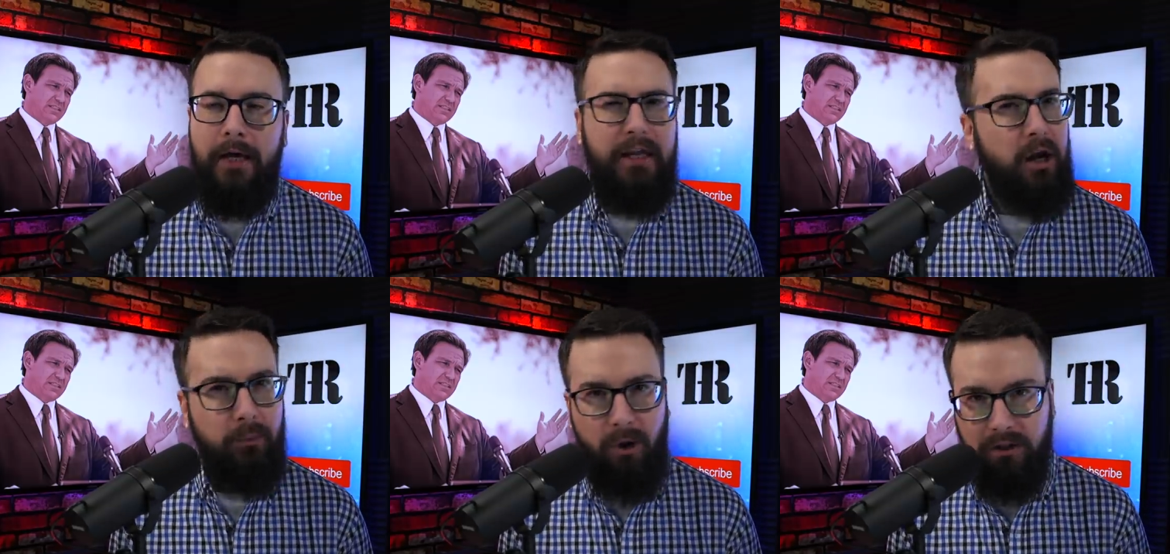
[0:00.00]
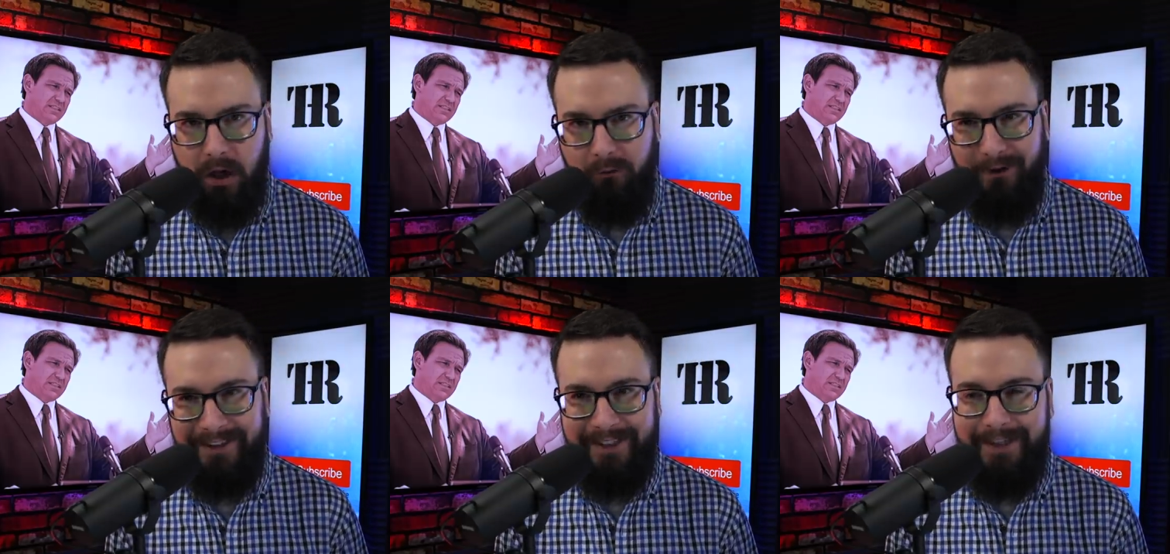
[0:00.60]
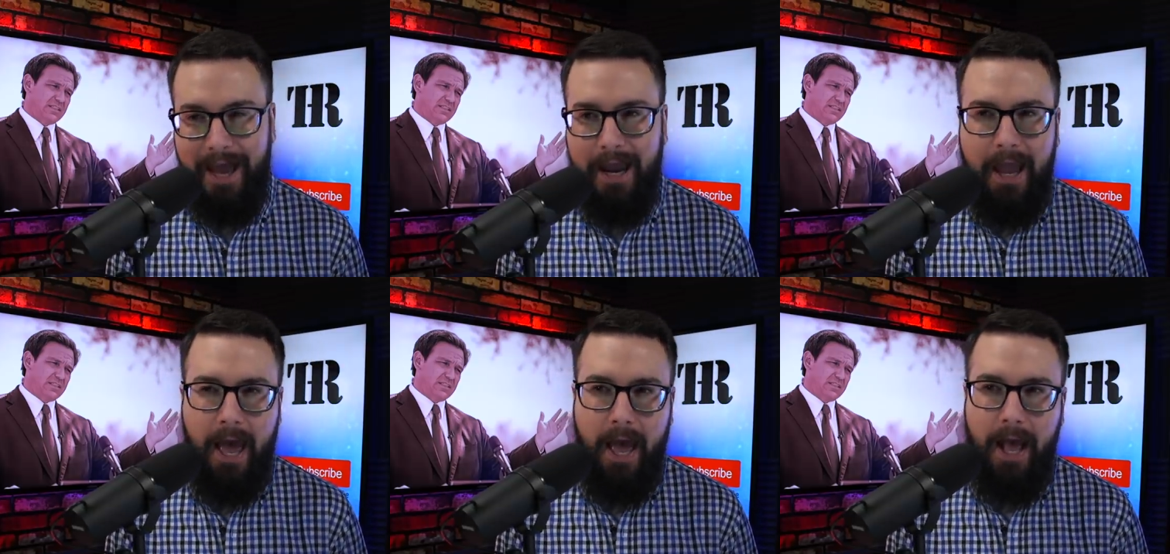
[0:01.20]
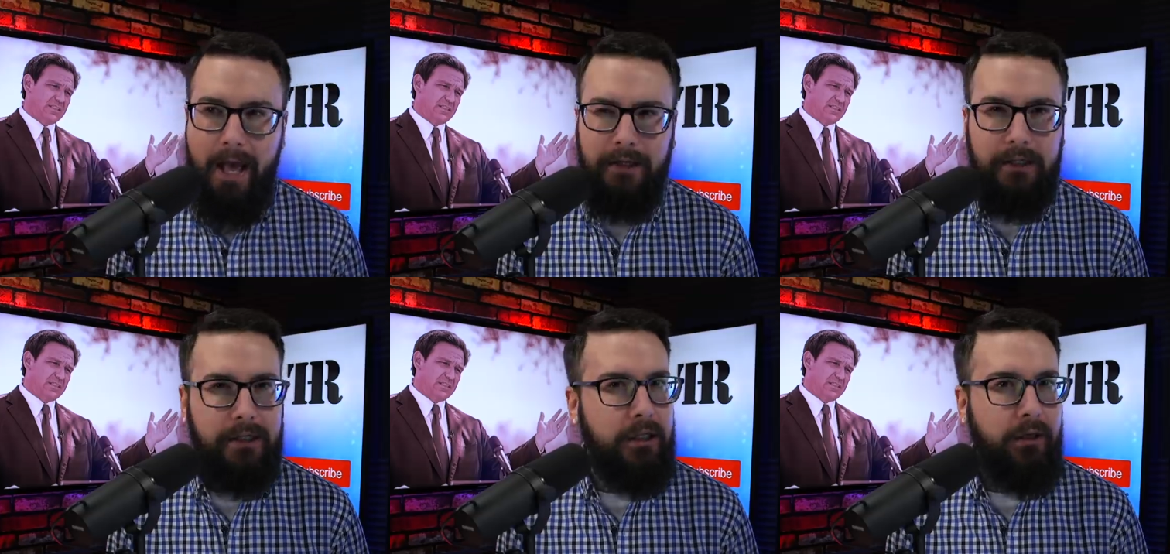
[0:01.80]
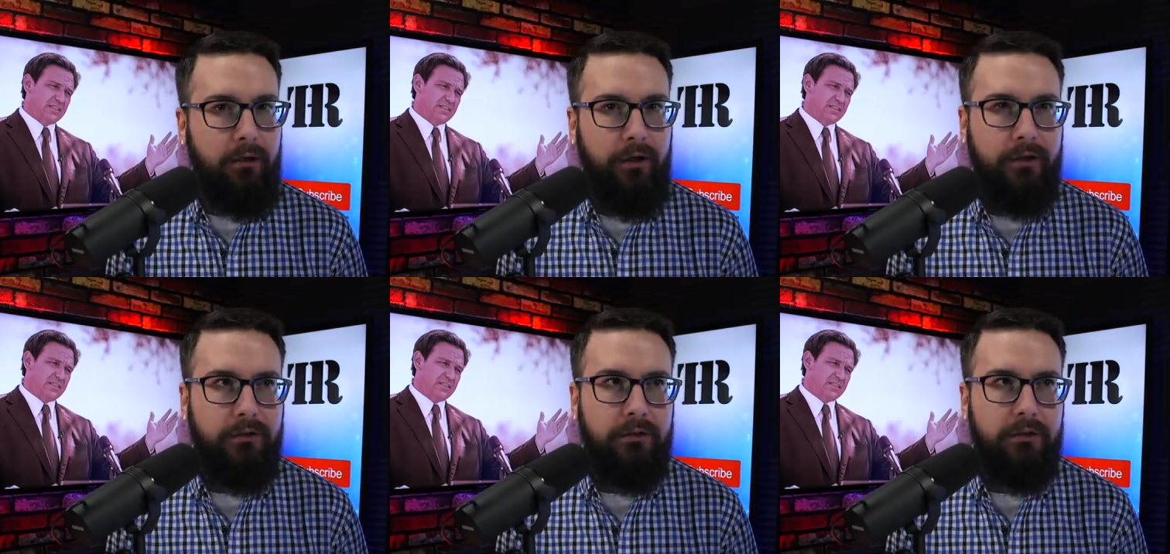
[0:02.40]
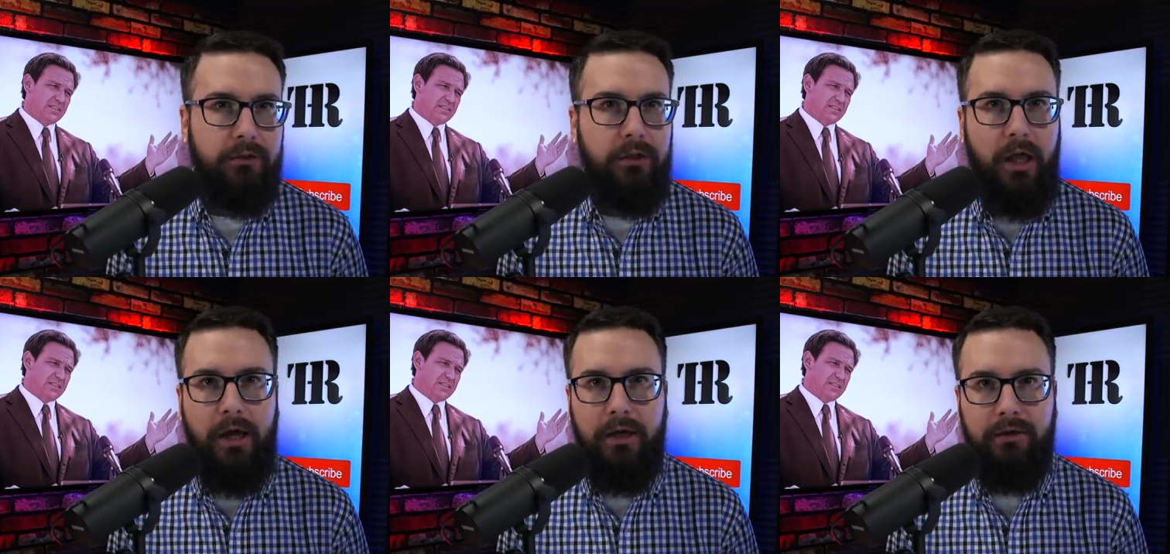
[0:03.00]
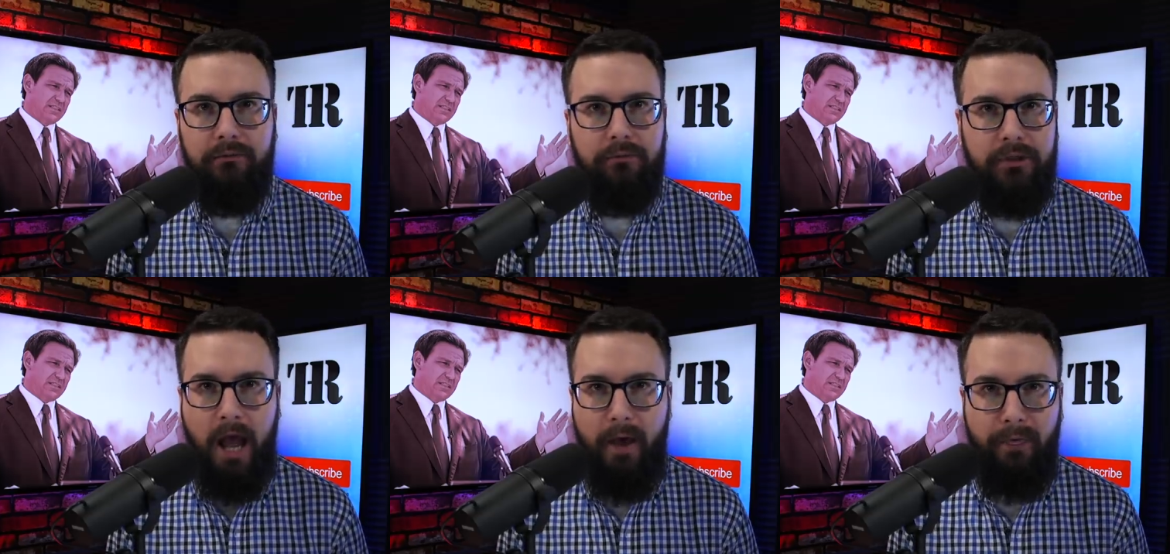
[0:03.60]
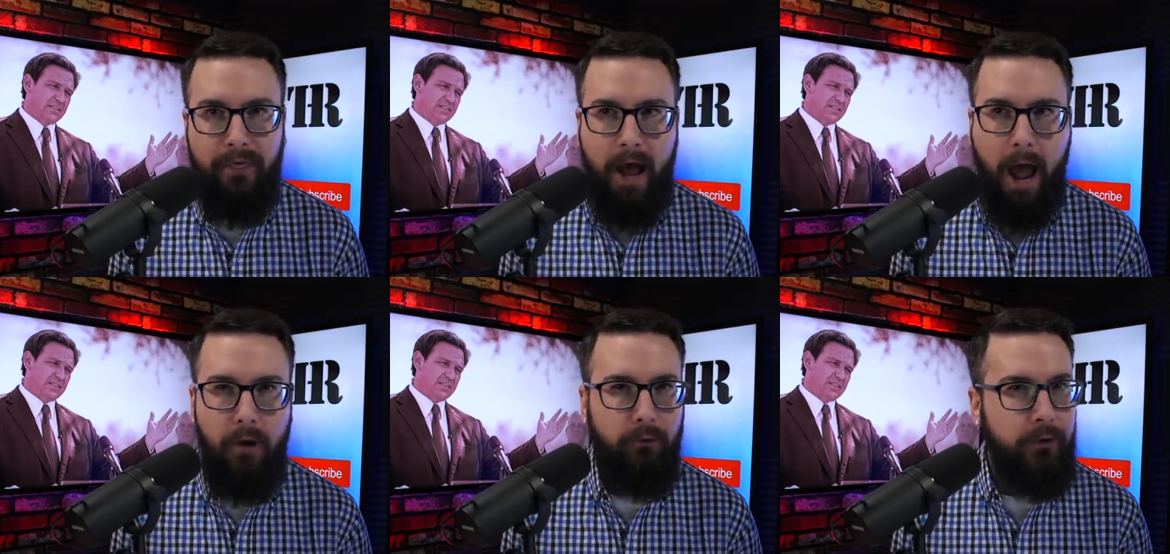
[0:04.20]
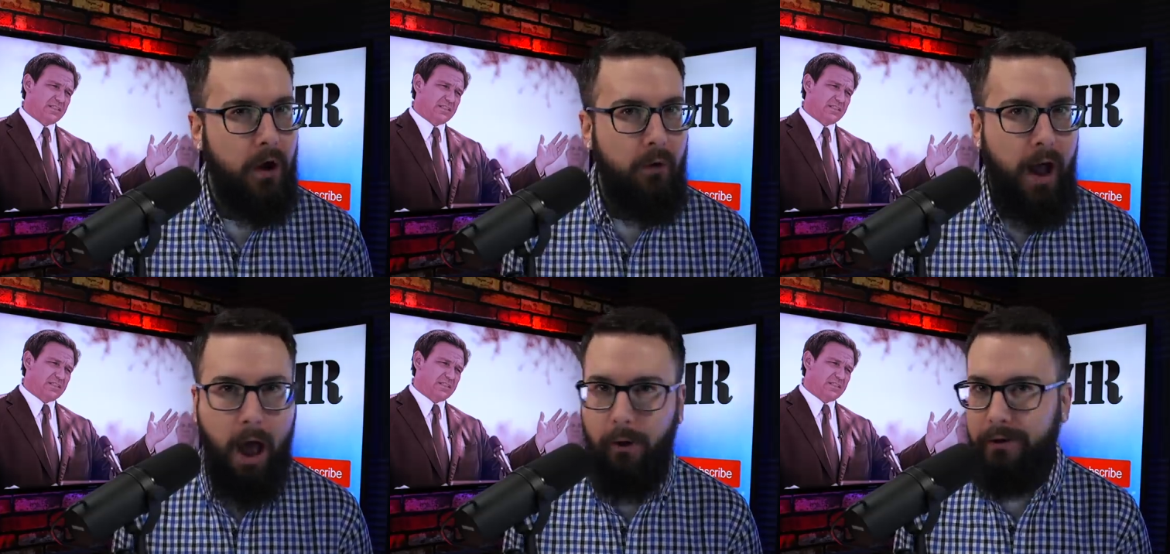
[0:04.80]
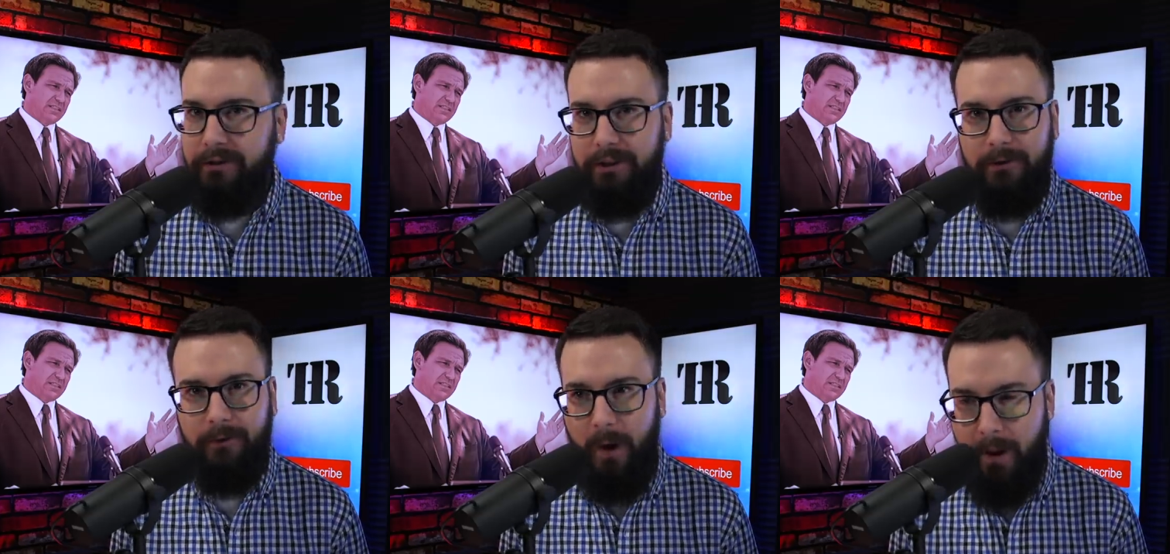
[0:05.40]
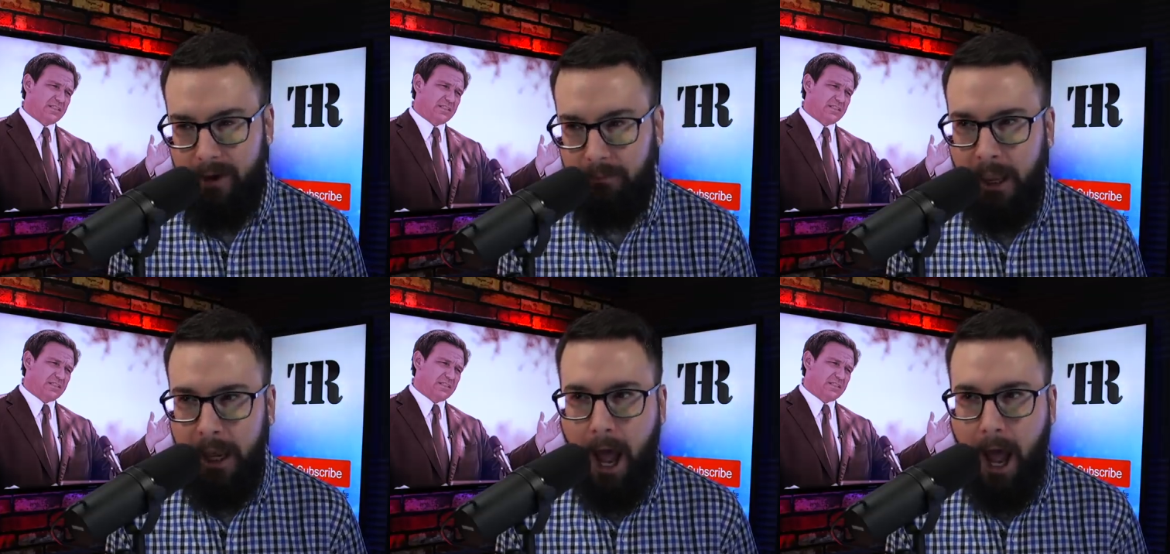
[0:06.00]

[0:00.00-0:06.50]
Speaker 1: he held a press conference today, and he looked like death. I don't know how else to describe it.